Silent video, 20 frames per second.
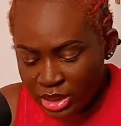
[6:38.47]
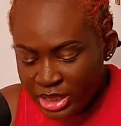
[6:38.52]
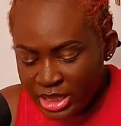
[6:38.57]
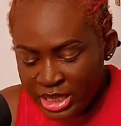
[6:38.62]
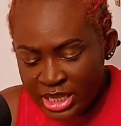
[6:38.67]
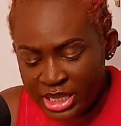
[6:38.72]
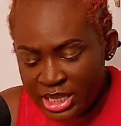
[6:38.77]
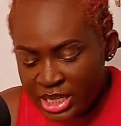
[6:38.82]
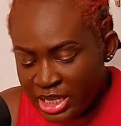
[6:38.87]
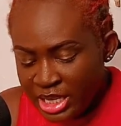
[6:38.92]

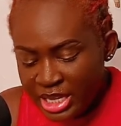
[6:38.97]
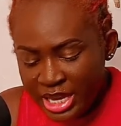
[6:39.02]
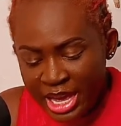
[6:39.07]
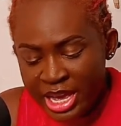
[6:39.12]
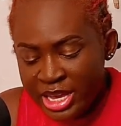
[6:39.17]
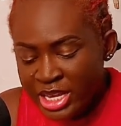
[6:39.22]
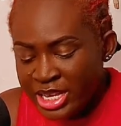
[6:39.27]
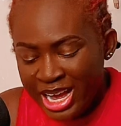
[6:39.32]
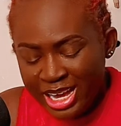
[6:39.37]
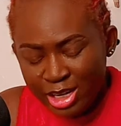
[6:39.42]
Kidi
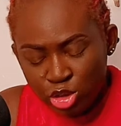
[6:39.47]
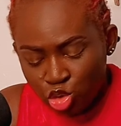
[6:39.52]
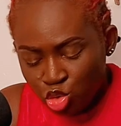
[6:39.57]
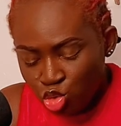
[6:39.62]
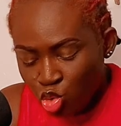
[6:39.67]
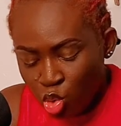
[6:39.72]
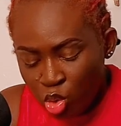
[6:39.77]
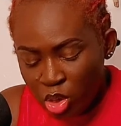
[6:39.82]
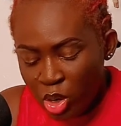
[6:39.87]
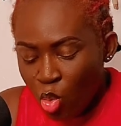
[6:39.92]
and your
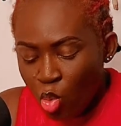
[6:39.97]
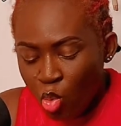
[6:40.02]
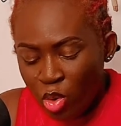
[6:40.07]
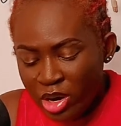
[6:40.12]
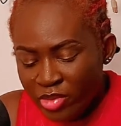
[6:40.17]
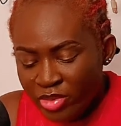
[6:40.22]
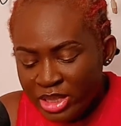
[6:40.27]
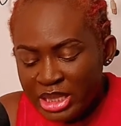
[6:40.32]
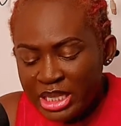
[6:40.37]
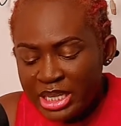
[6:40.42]
stroke,
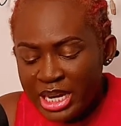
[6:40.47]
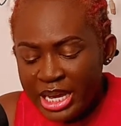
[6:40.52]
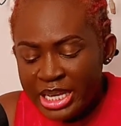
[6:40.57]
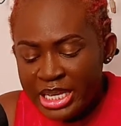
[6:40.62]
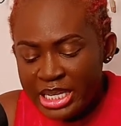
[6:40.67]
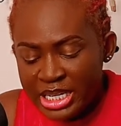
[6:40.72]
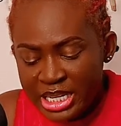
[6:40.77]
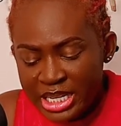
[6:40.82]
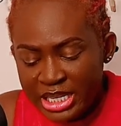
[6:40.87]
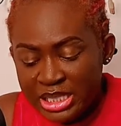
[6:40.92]
whatever thing that
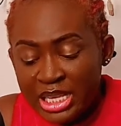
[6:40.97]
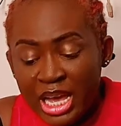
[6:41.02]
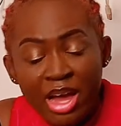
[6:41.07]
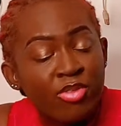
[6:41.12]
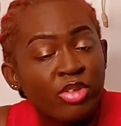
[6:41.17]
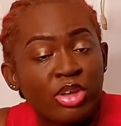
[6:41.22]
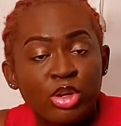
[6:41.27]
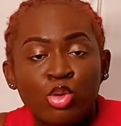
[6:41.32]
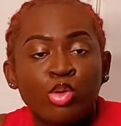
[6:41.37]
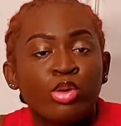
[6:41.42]
Kidi is
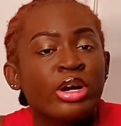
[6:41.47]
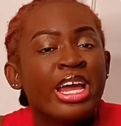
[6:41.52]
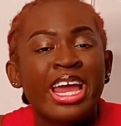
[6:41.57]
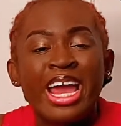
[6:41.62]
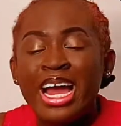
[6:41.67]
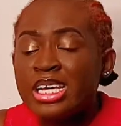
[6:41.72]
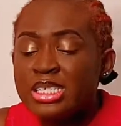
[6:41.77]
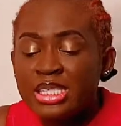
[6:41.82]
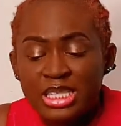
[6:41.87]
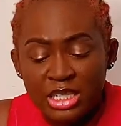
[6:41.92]
having, no, it
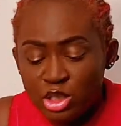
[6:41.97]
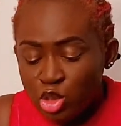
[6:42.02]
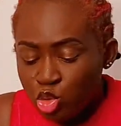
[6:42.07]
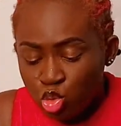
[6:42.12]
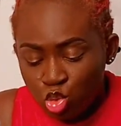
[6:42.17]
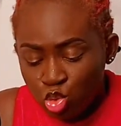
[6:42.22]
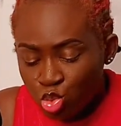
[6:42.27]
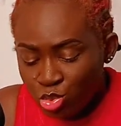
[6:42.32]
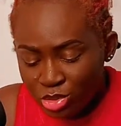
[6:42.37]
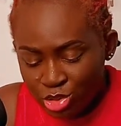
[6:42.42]
has nothing
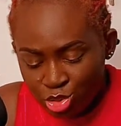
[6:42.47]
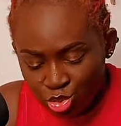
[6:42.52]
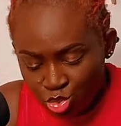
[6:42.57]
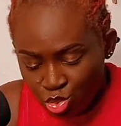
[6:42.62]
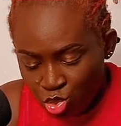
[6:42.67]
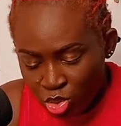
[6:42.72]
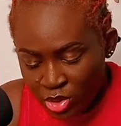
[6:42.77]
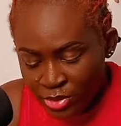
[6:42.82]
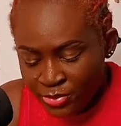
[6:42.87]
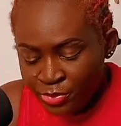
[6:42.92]
to do with
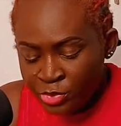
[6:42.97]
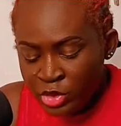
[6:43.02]
stroke.